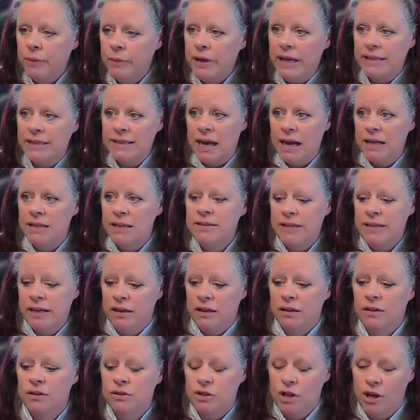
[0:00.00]
It's on
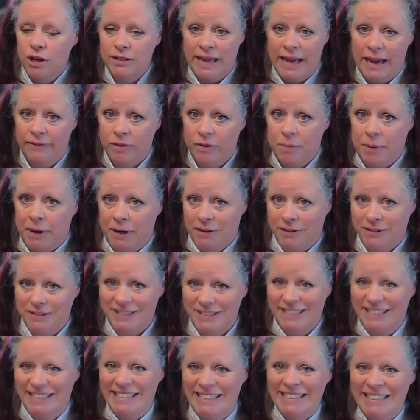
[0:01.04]
sale as long as I have the
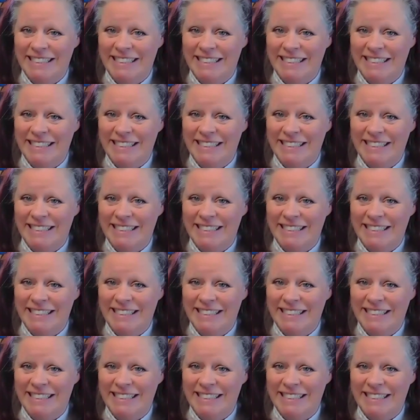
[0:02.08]
bundles.